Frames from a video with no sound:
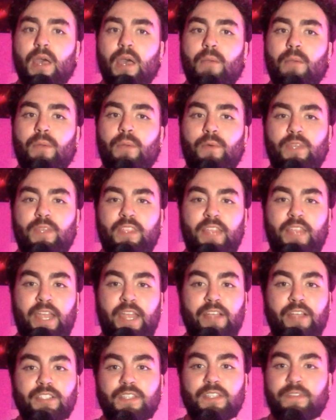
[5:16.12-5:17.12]
but with
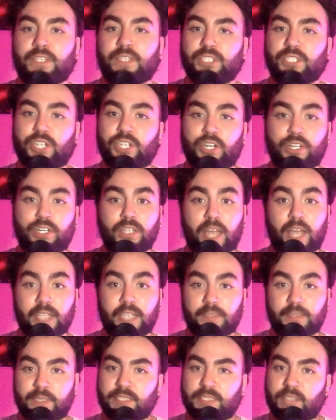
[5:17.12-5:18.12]
layers of
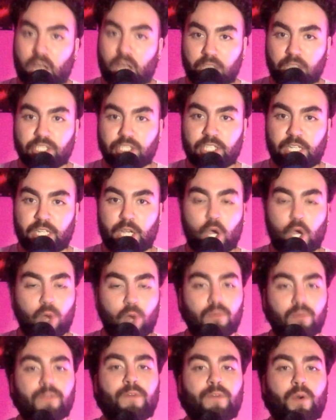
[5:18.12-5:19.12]
internalized misogyny,
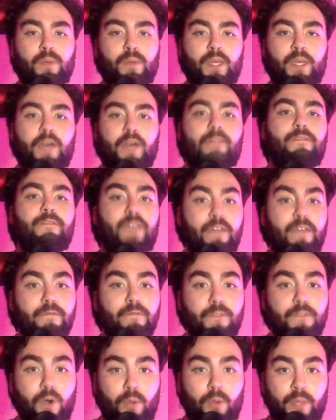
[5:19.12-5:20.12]
homophobia,
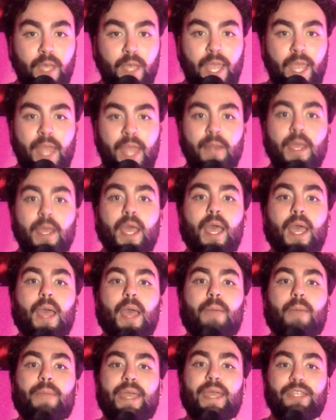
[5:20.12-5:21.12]
femphobia, and
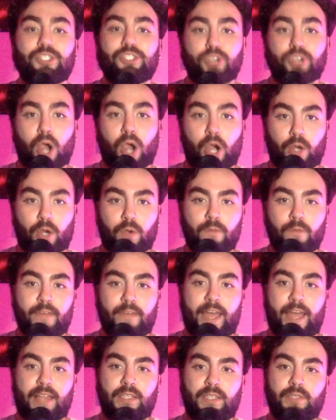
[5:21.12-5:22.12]
patriarchal
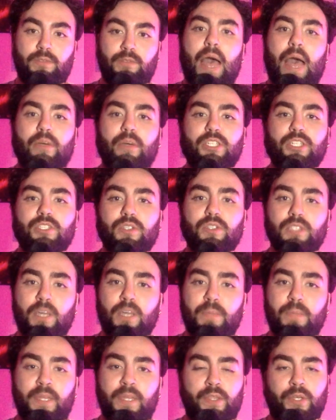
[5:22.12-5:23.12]
values. How it shows
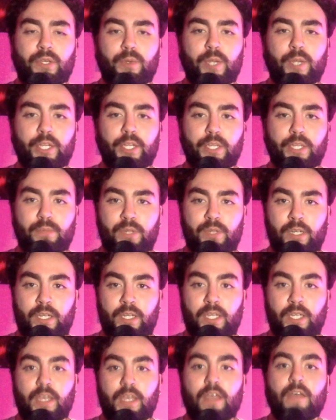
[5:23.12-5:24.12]
up in the queer
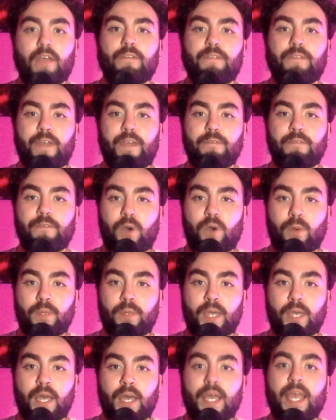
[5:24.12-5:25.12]
community.
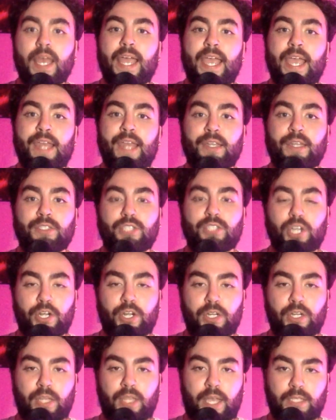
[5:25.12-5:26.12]
Femphobia and
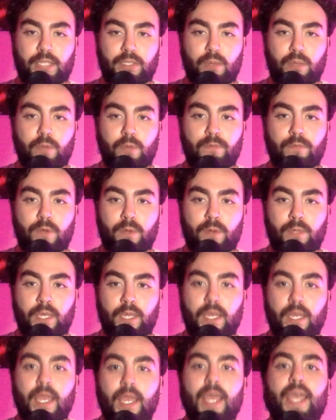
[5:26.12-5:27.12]
internalized
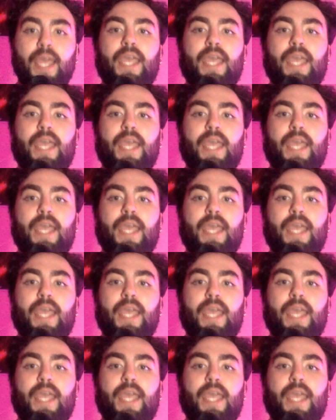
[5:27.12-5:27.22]
homophobia.